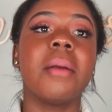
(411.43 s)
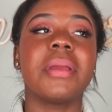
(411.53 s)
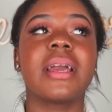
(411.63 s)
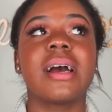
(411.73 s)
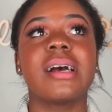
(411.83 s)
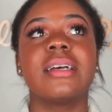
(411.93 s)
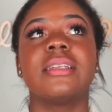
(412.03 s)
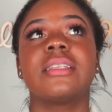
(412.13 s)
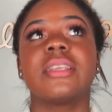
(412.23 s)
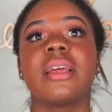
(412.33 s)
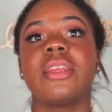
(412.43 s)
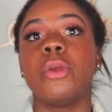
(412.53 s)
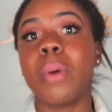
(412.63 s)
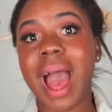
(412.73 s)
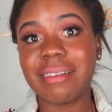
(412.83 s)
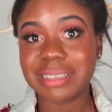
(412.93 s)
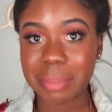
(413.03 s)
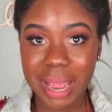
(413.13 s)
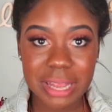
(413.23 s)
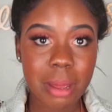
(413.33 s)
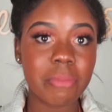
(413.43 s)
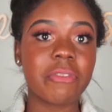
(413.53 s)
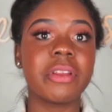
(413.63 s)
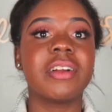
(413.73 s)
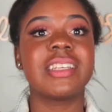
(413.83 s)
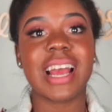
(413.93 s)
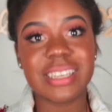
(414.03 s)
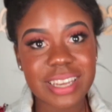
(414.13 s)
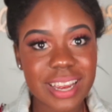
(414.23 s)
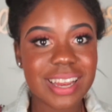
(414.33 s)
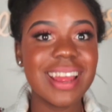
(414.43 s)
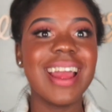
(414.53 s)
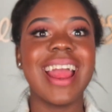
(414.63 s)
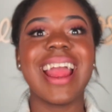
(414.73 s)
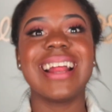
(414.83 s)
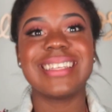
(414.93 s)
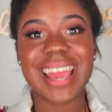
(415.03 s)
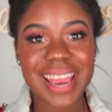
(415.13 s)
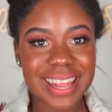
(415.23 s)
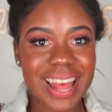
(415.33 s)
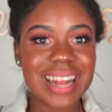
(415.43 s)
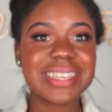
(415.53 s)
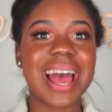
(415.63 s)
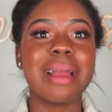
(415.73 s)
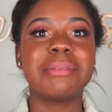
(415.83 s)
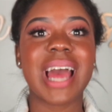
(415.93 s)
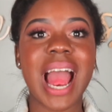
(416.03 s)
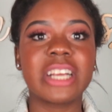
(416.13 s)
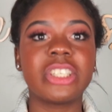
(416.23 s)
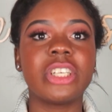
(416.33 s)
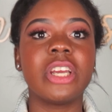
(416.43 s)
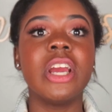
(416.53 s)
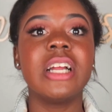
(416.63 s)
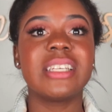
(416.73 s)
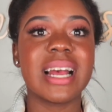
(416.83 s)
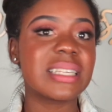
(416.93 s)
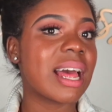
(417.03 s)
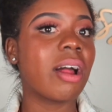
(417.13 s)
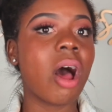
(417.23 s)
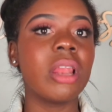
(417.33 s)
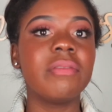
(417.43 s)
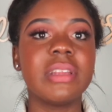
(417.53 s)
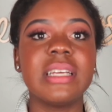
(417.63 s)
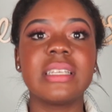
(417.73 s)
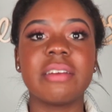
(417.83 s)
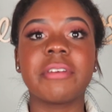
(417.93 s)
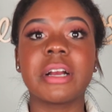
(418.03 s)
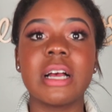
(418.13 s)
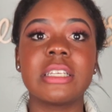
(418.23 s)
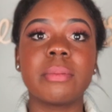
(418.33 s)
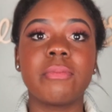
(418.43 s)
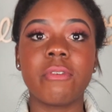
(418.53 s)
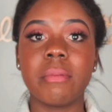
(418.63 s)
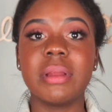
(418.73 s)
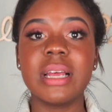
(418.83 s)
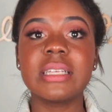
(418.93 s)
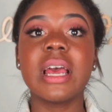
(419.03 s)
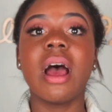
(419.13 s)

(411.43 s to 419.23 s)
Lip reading: because you have to pay them for their testing and taking that time to actually test out all of these different custom formulas